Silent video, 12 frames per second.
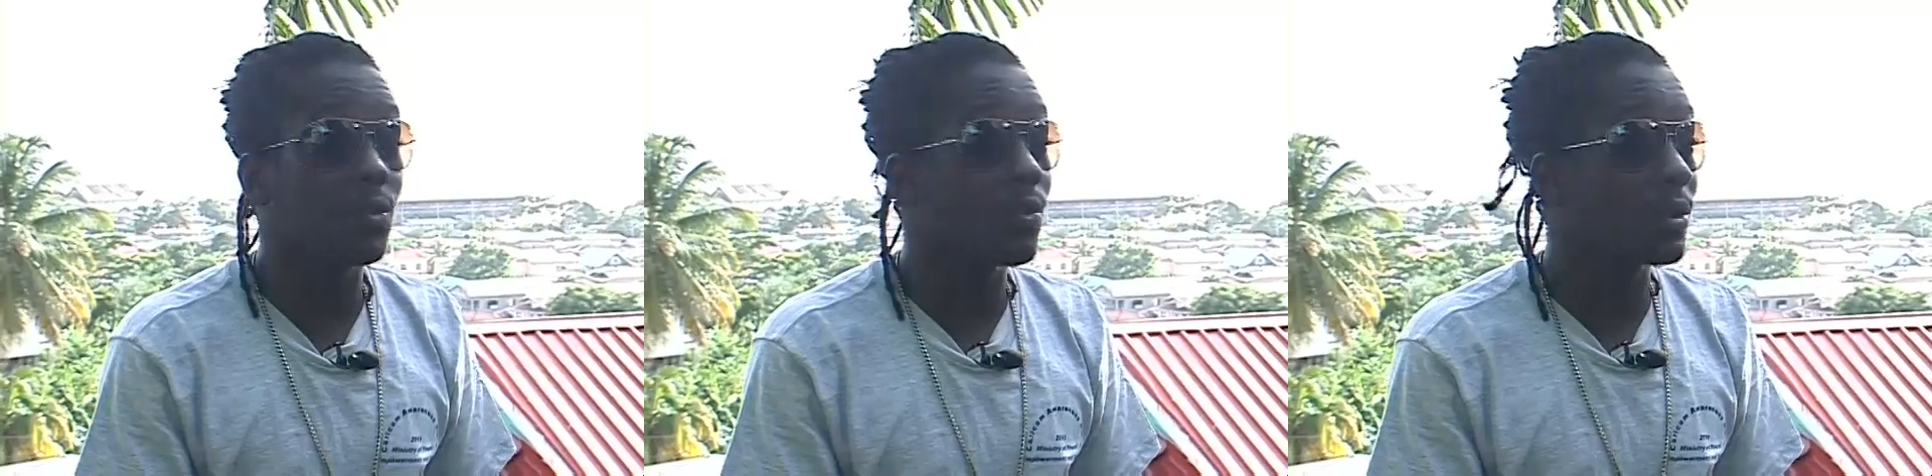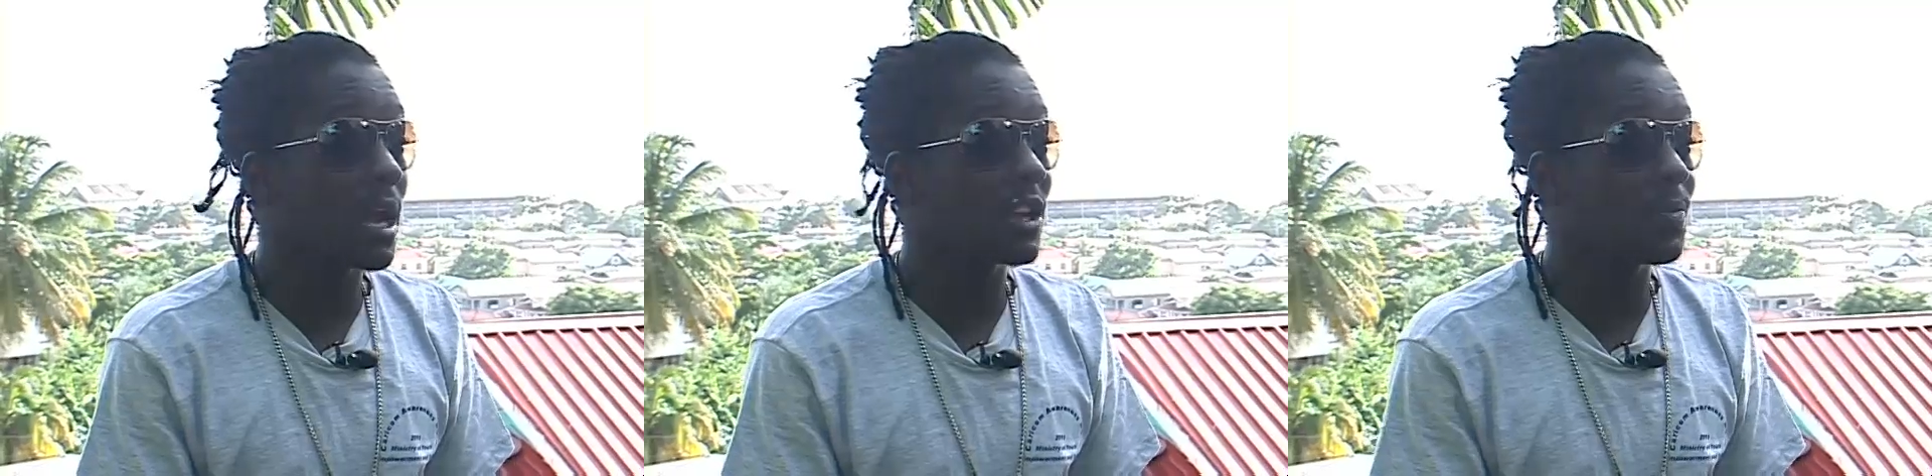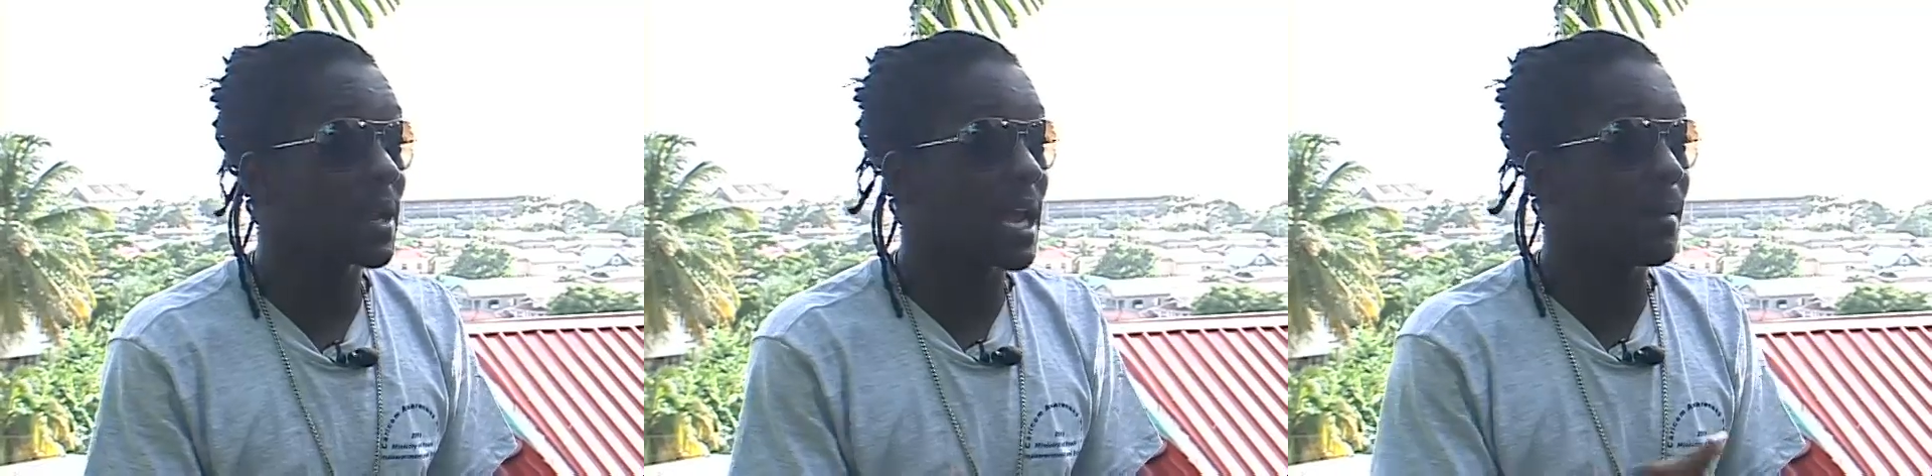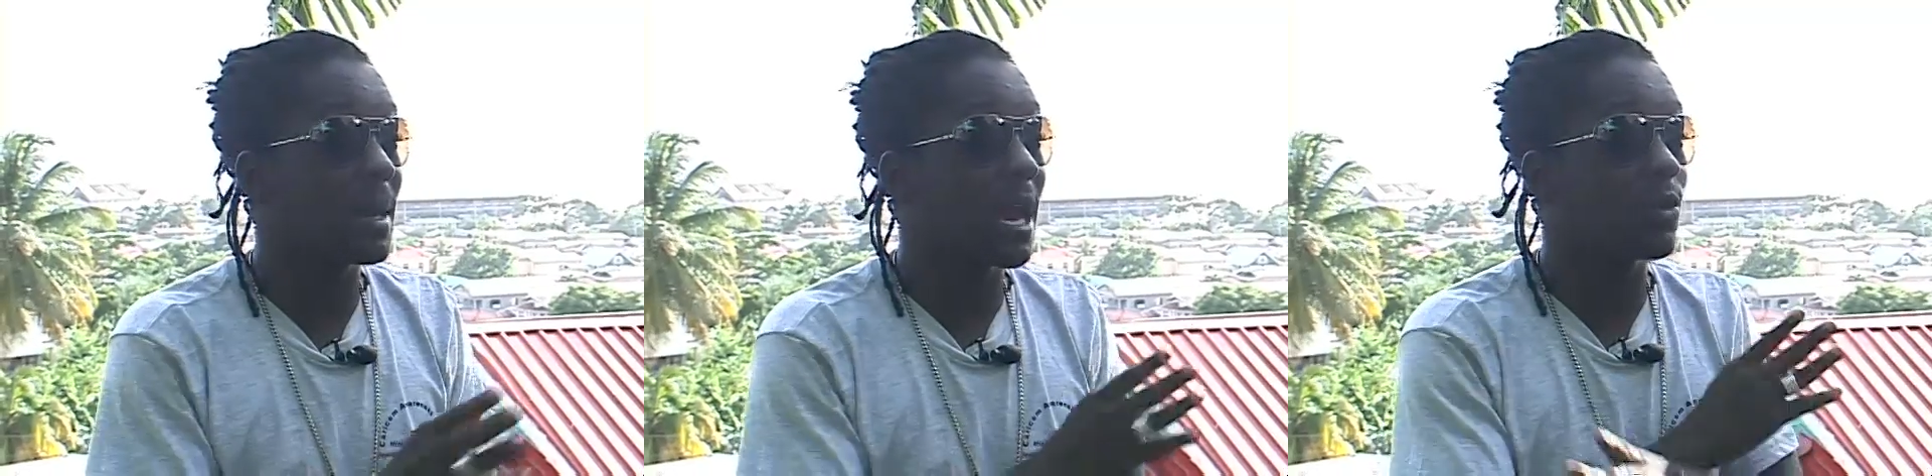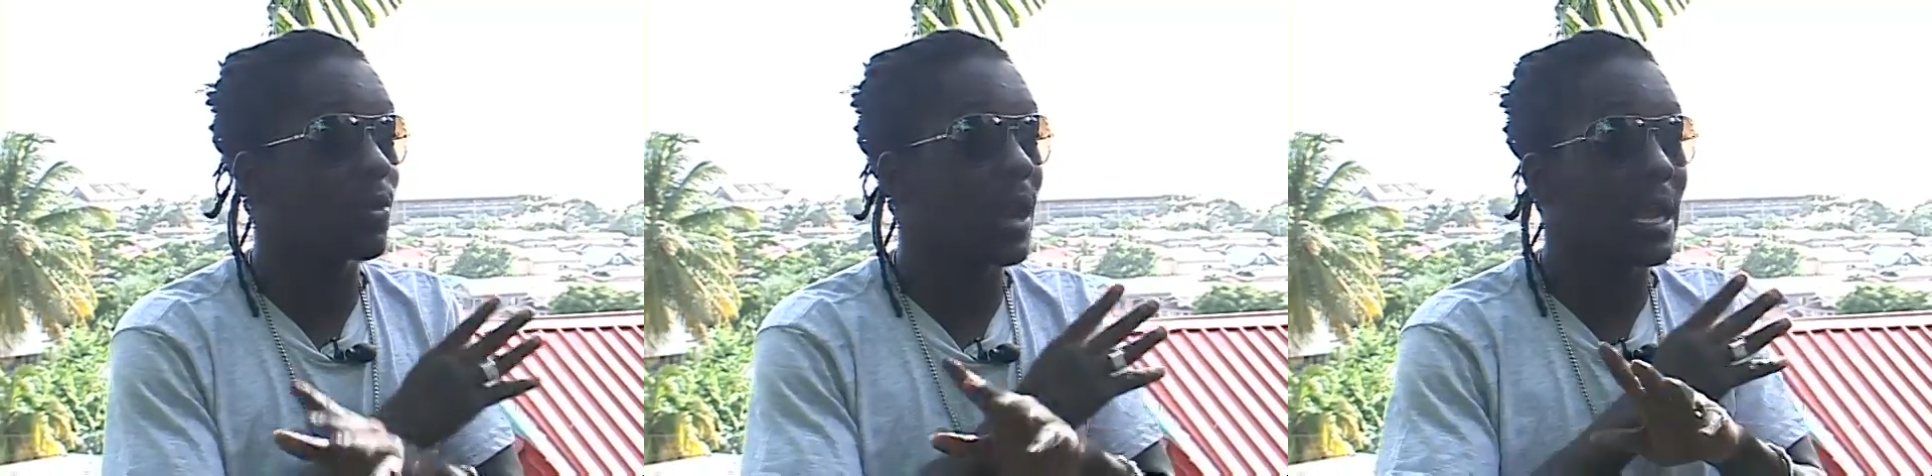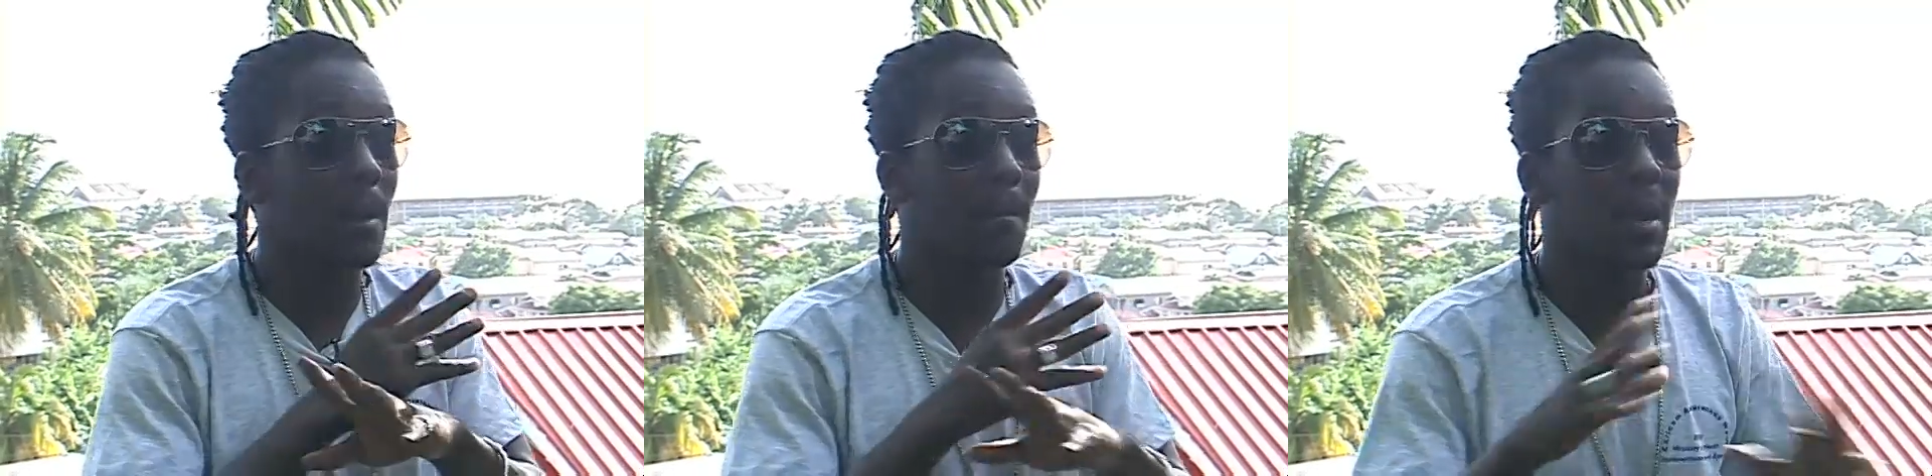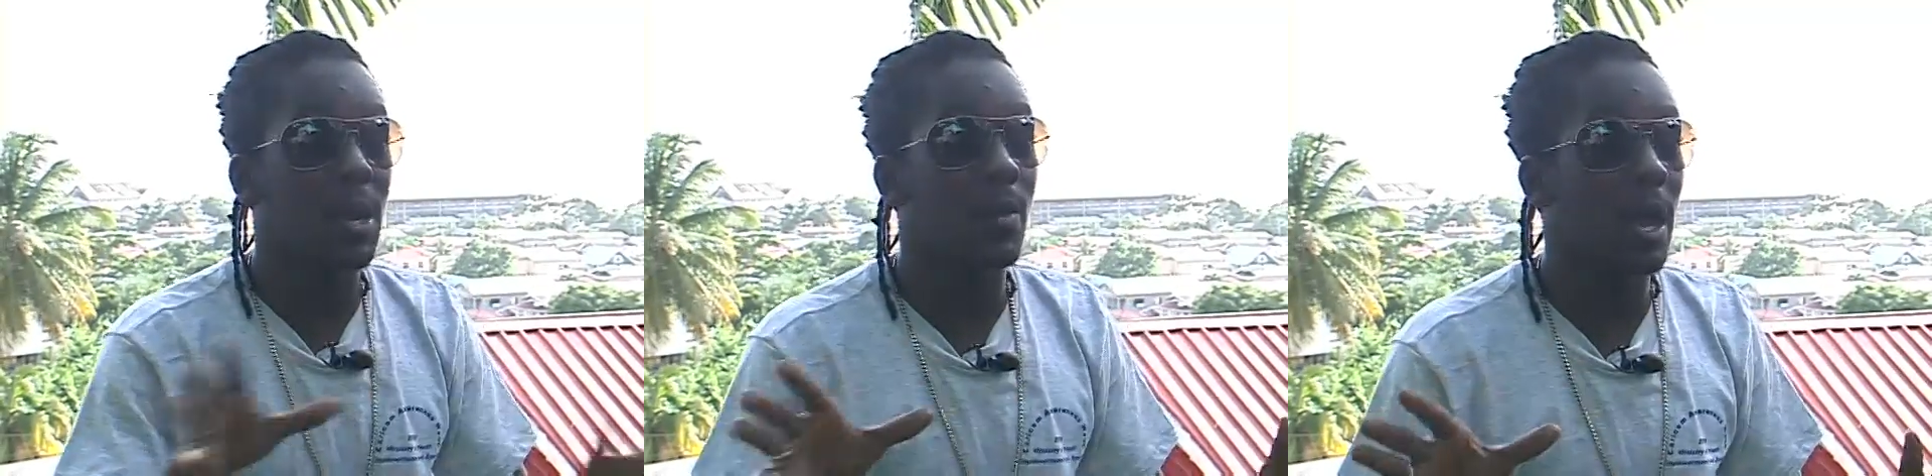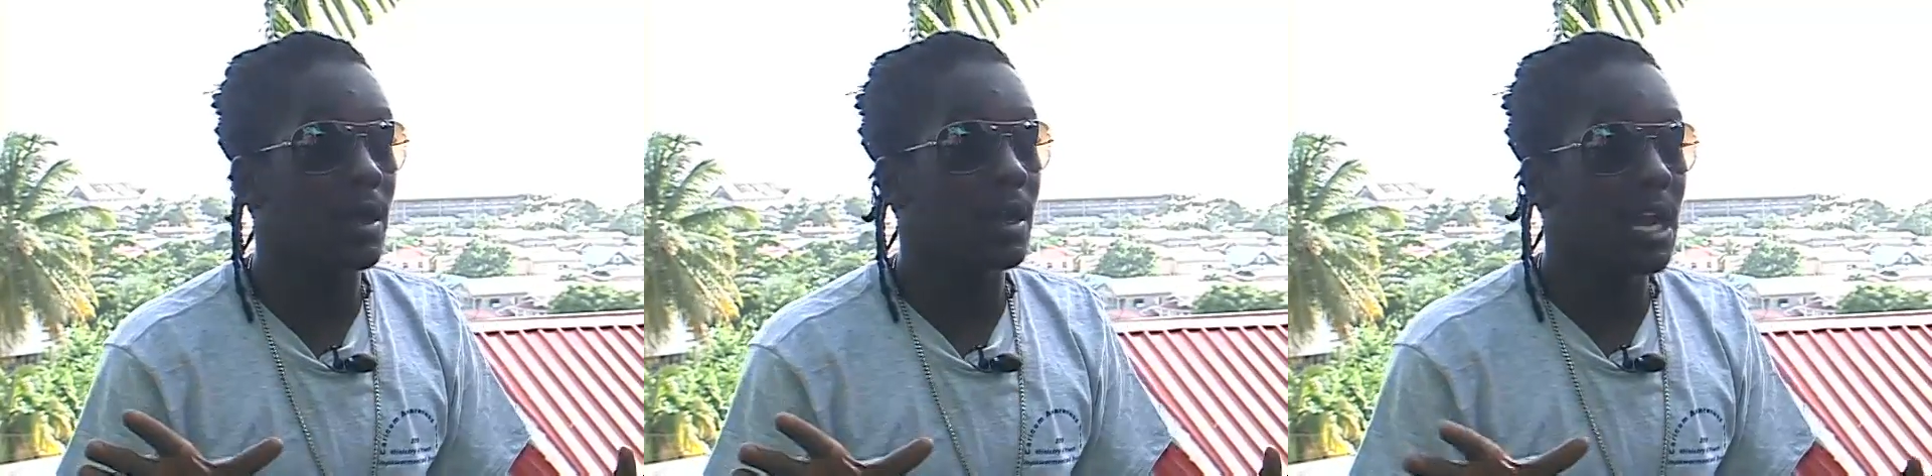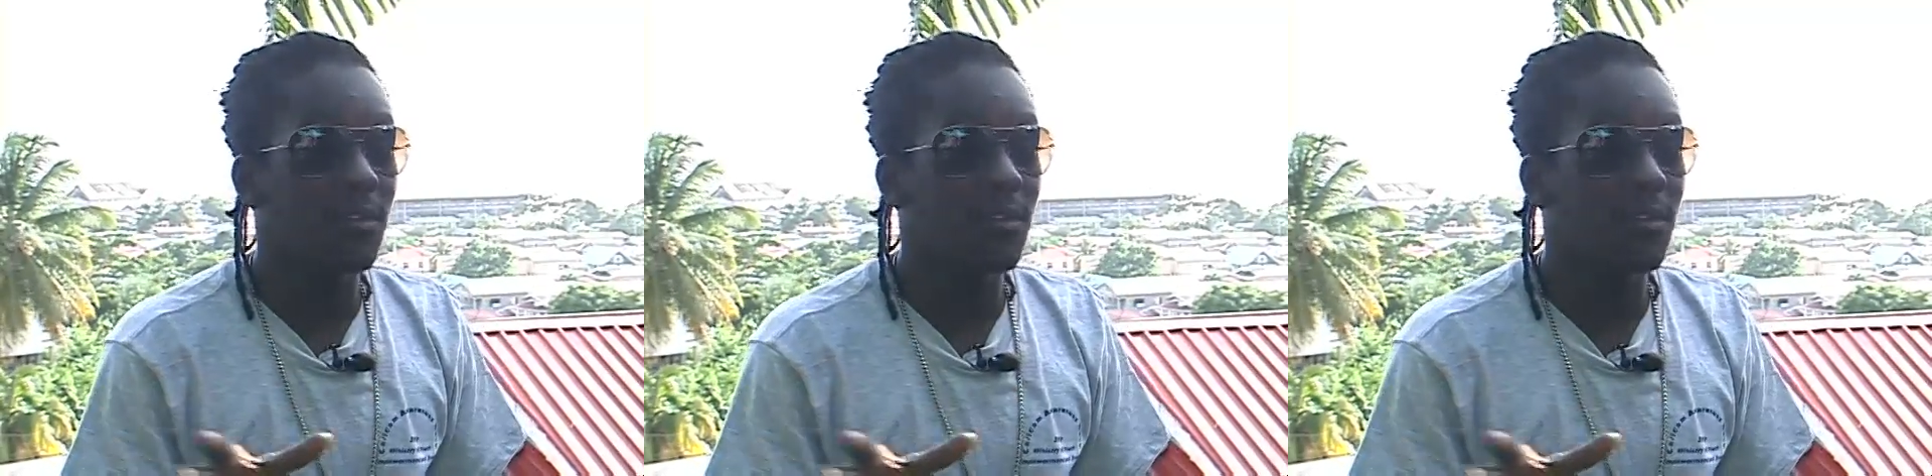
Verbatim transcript: don't like Specky, I mean, I don't like him, period.